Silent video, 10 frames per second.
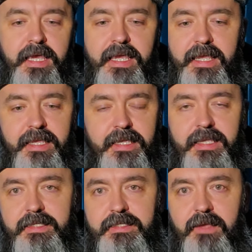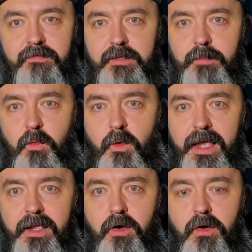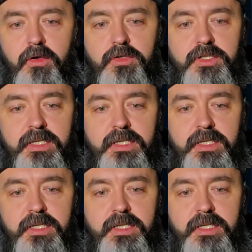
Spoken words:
It is definitely my workhorse.